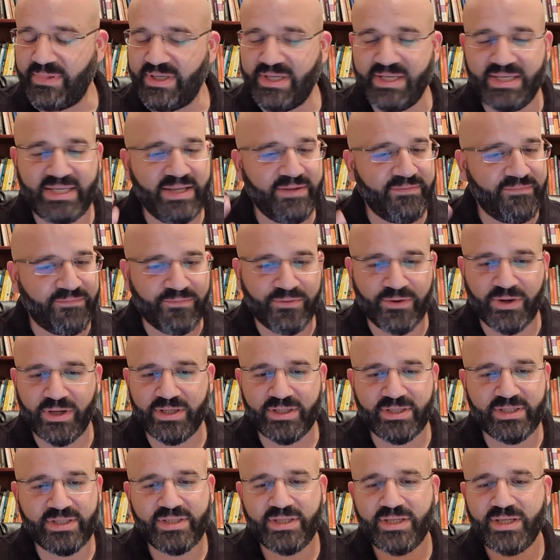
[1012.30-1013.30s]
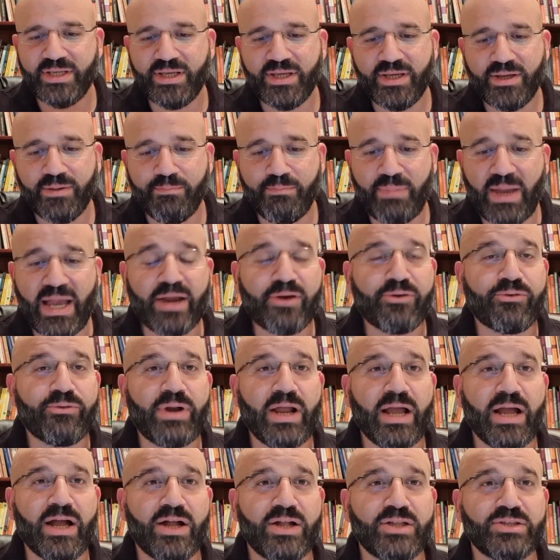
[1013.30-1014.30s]
different
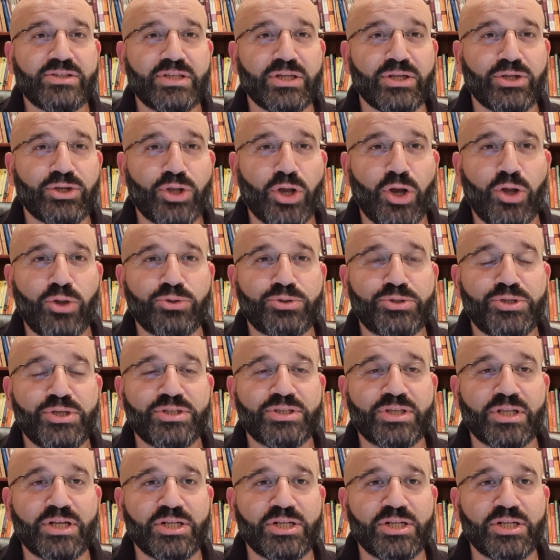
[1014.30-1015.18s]
backgrounds and cultures.